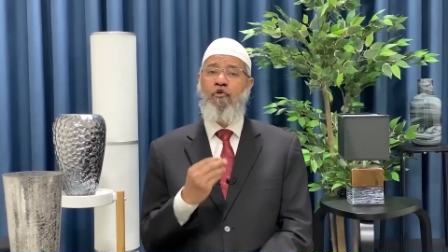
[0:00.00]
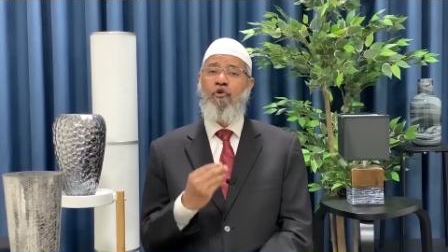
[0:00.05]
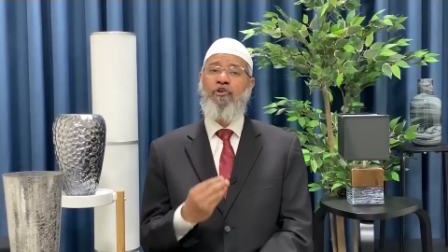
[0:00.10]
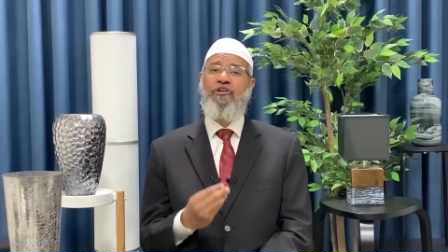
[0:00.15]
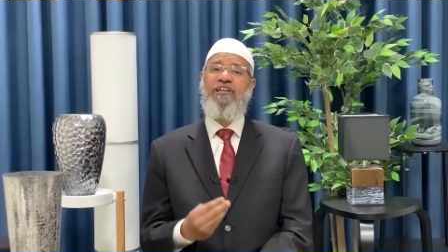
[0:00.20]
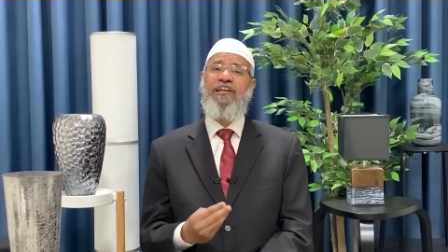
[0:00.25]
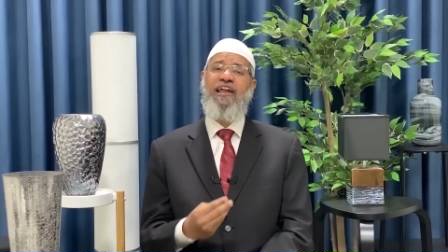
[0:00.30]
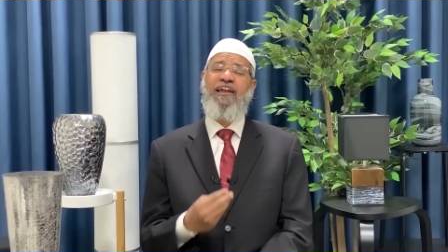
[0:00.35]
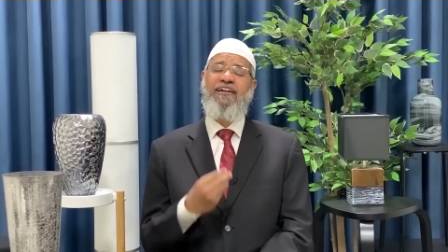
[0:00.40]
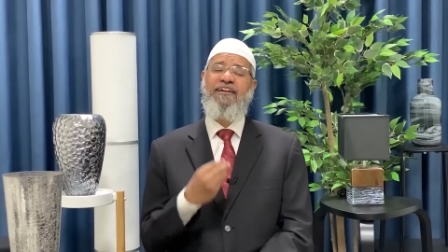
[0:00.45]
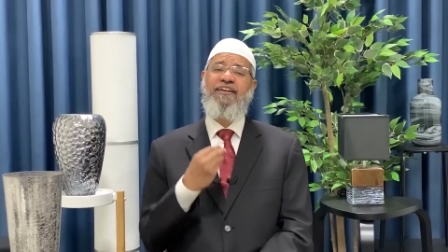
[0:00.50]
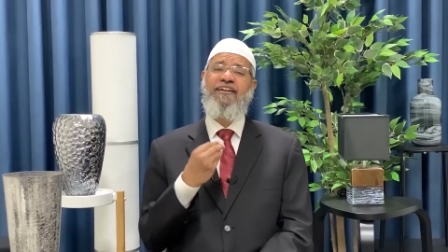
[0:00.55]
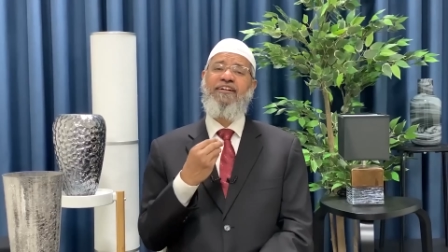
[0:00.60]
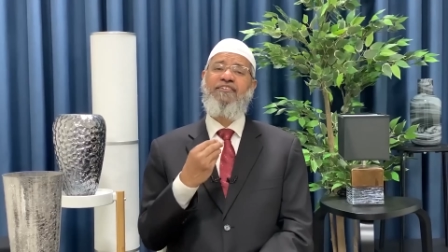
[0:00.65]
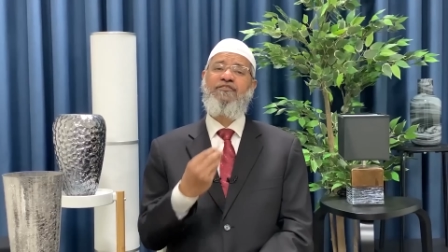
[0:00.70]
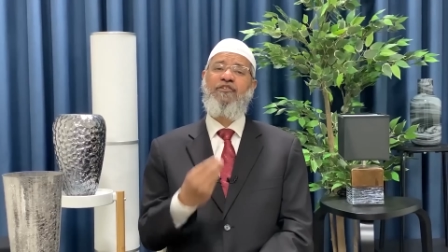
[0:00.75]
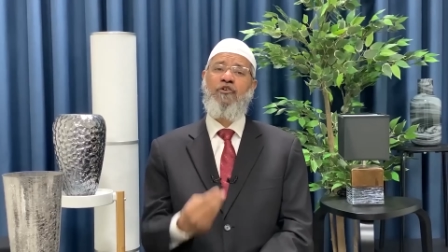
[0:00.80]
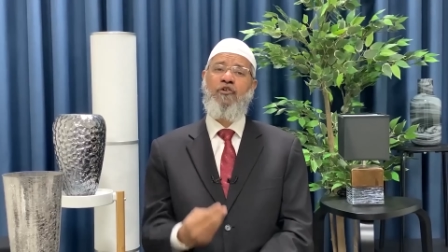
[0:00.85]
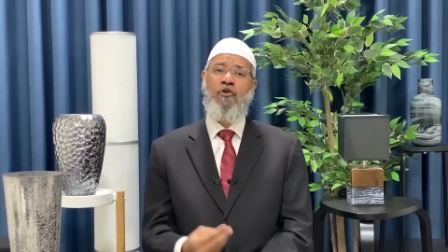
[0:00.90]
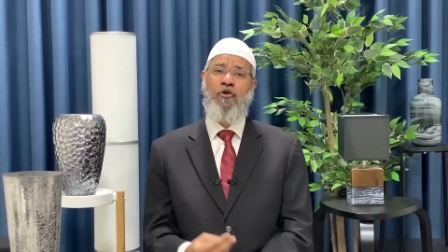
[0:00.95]
1400
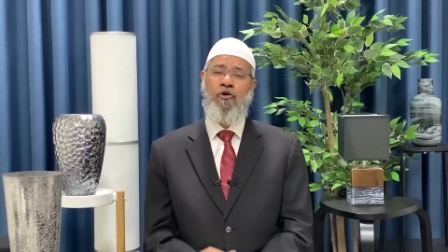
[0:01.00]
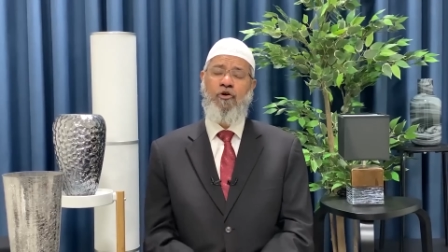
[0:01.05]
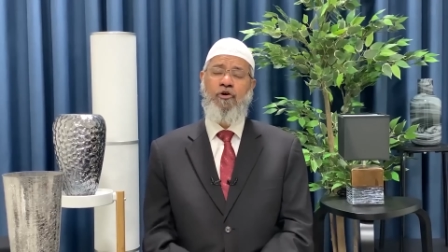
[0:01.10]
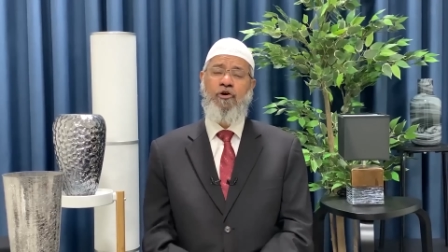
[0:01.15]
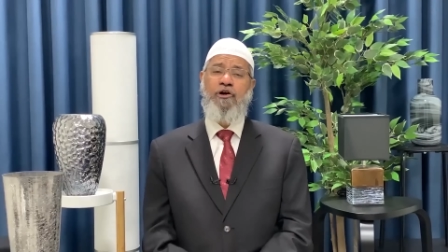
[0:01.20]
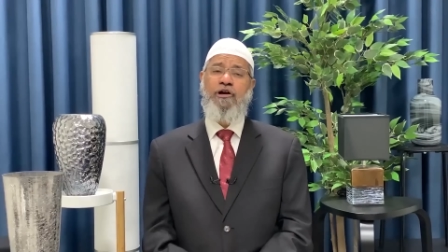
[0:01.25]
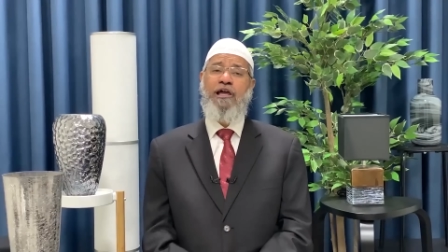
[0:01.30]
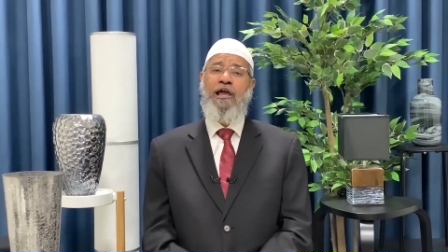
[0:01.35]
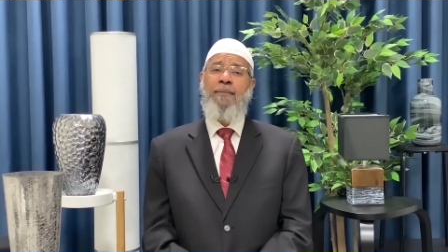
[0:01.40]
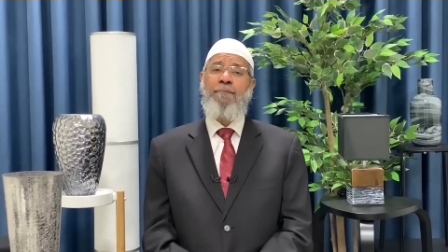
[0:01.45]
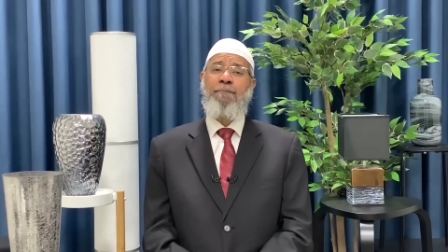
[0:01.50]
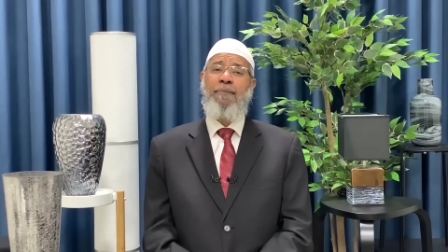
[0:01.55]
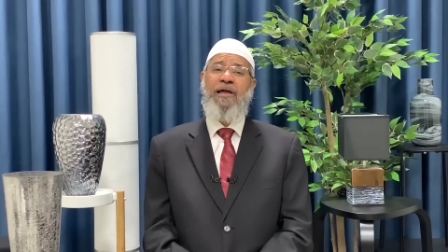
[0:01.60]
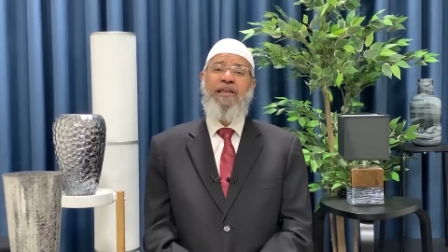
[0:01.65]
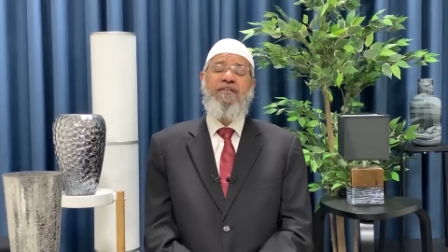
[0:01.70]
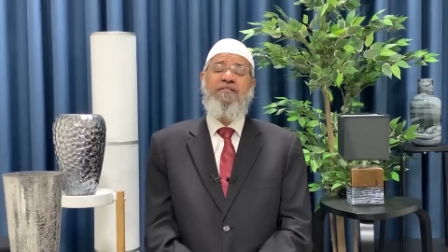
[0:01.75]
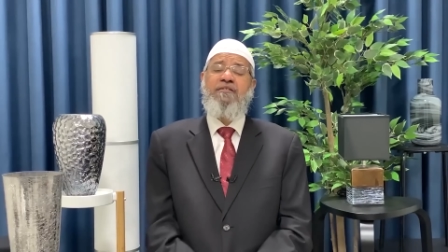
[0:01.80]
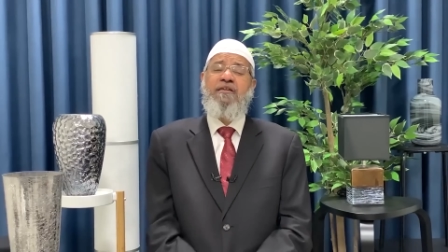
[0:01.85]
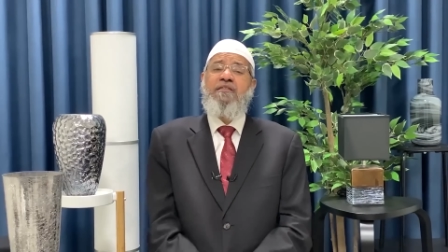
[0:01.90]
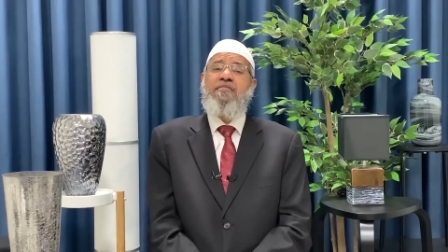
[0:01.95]
years ago
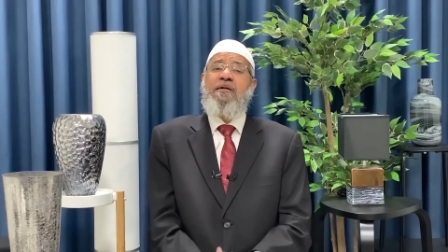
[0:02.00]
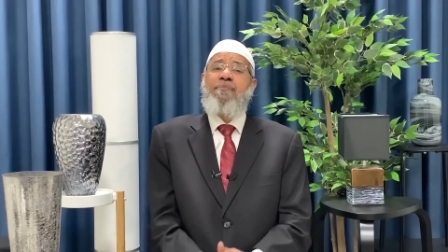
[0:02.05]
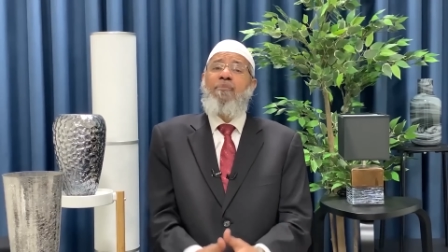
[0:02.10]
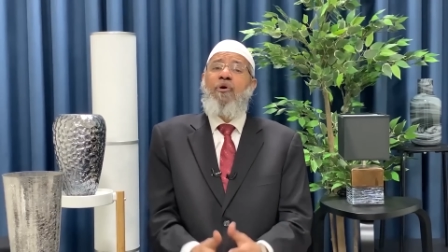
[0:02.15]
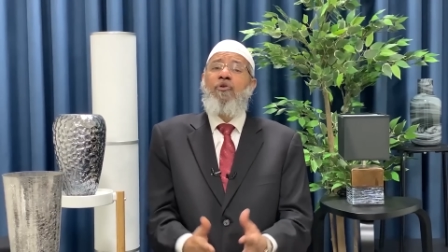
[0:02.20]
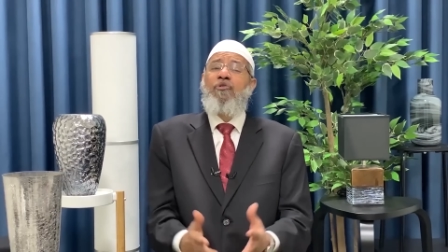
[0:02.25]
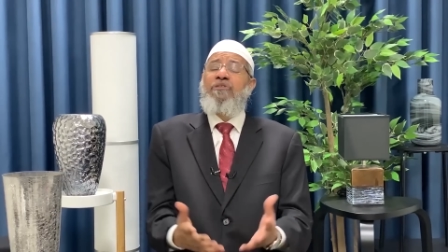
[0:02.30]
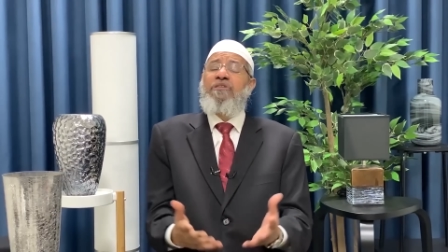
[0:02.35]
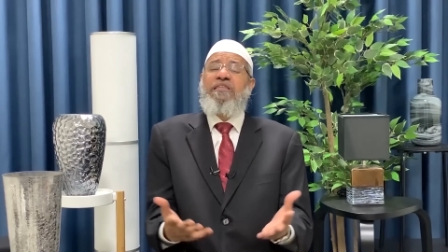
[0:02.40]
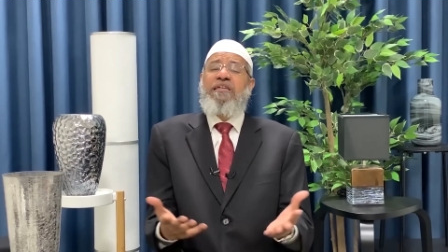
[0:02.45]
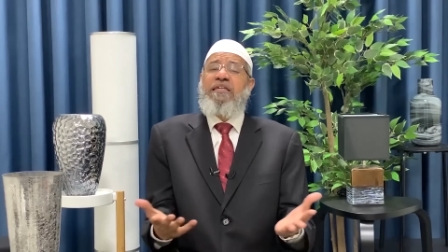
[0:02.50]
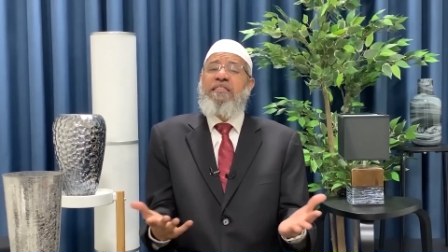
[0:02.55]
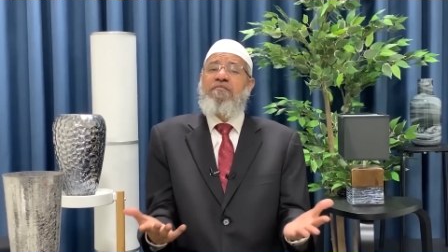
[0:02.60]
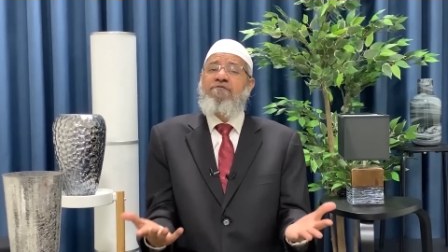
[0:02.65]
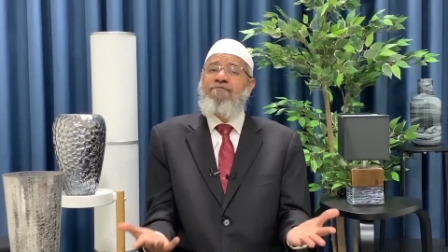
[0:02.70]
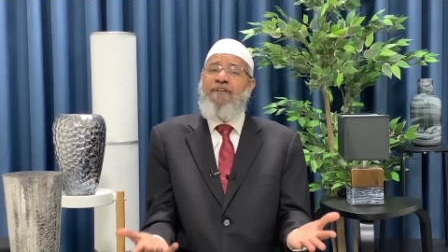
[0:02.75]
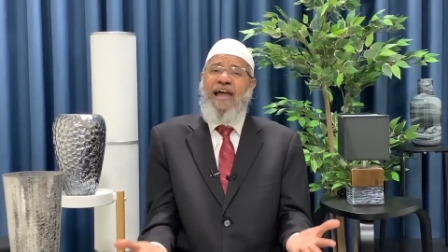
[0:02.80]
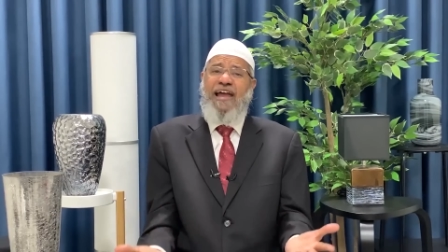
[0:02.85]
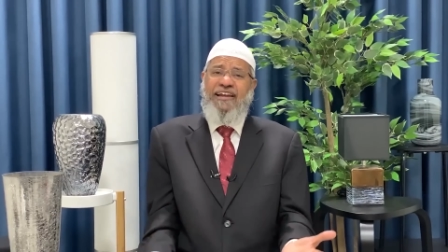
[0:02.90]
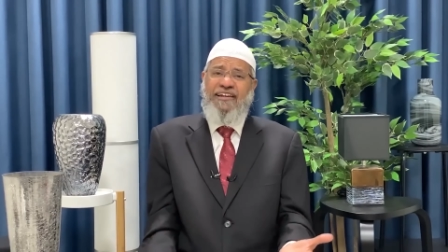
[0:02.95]
mentioned about these
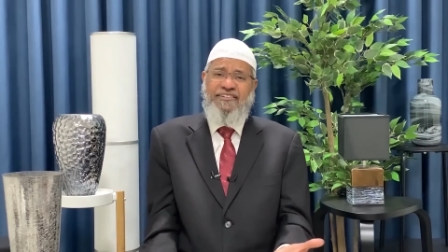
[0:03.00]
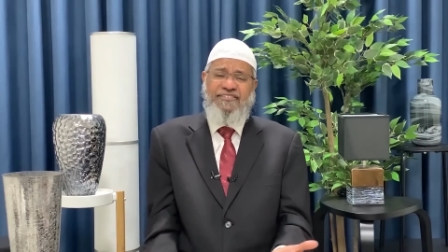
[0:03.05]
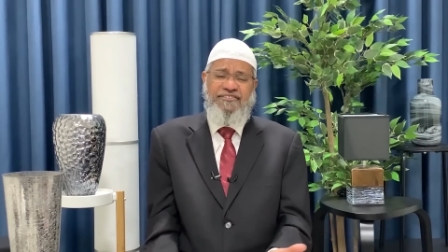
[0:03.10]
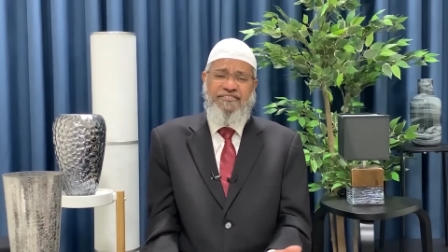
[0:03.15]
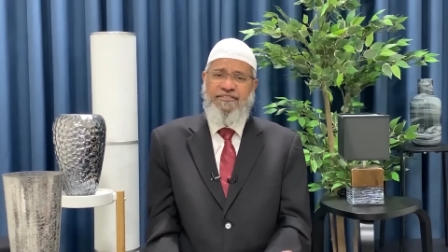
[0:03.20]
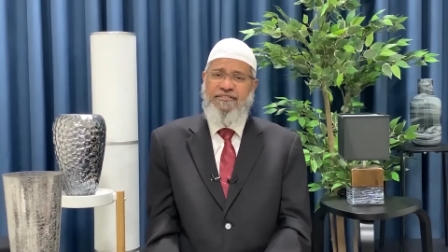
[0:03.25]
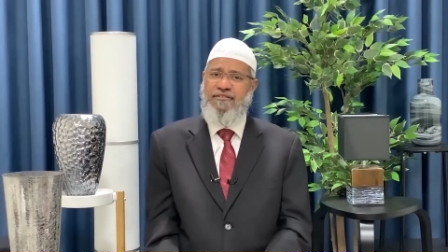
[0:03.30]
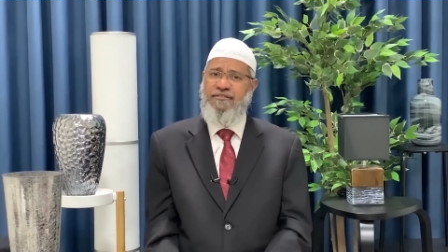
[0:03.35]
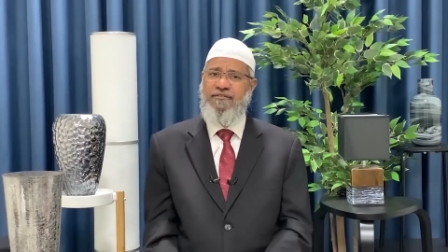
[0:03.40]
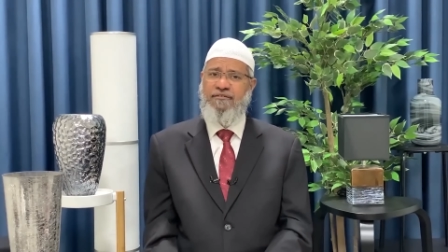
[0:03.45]
facts